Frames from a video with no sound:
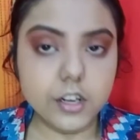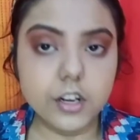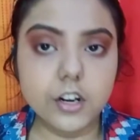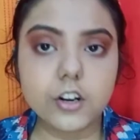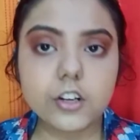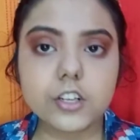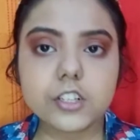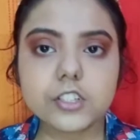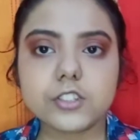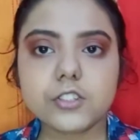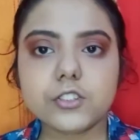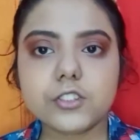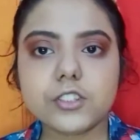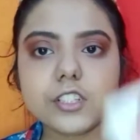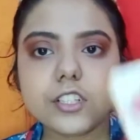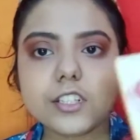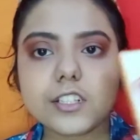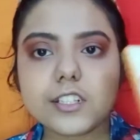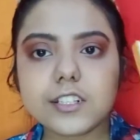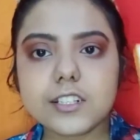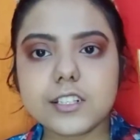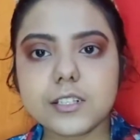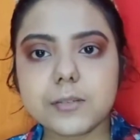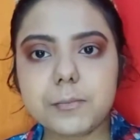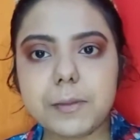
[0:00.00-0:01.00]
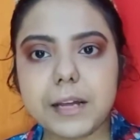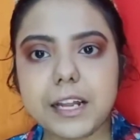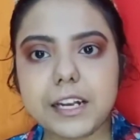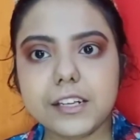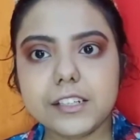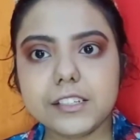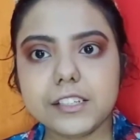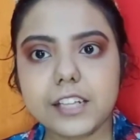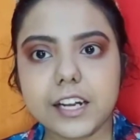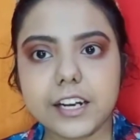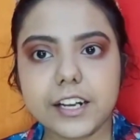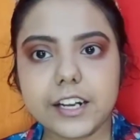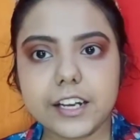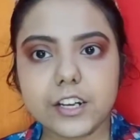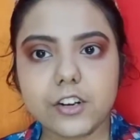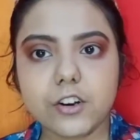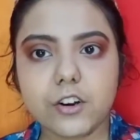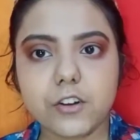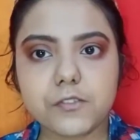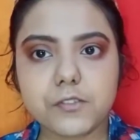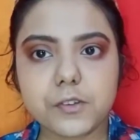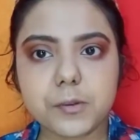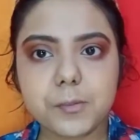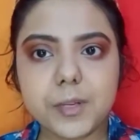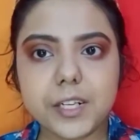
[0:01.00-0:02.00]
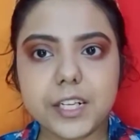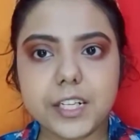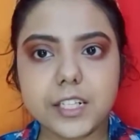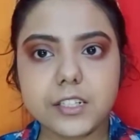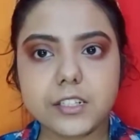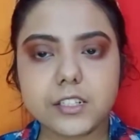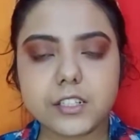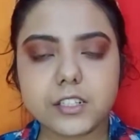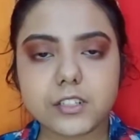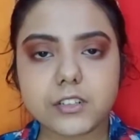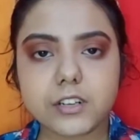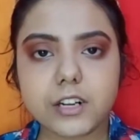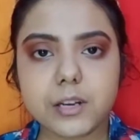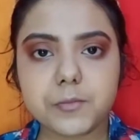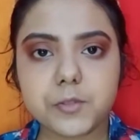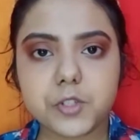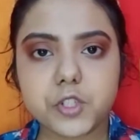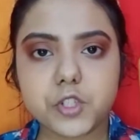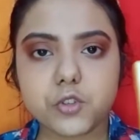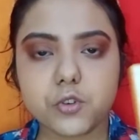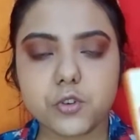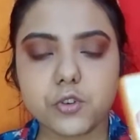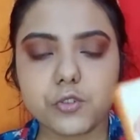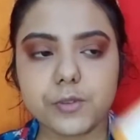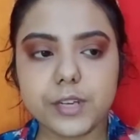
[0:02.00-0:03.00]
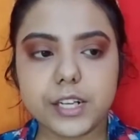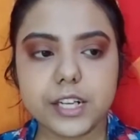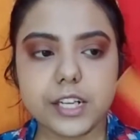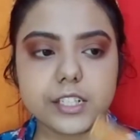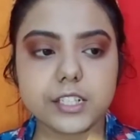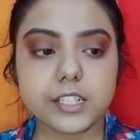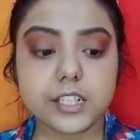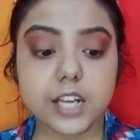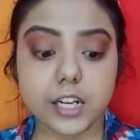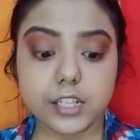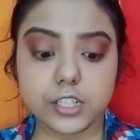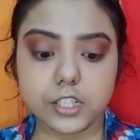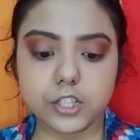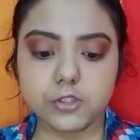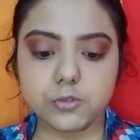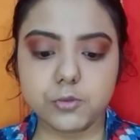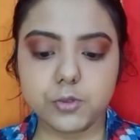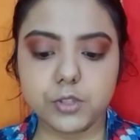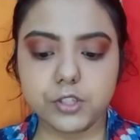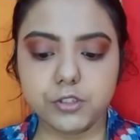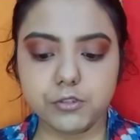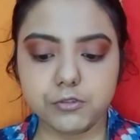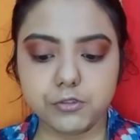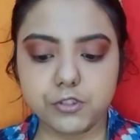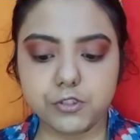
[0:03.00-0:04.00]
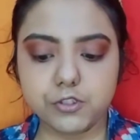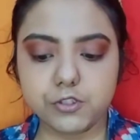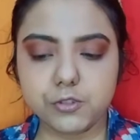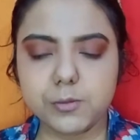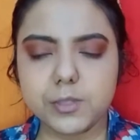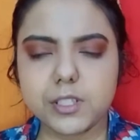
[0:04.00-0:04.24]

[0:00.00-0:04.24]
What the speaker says: Okay, so this is a palette that I got from an Instagram store when I started doing YouTube.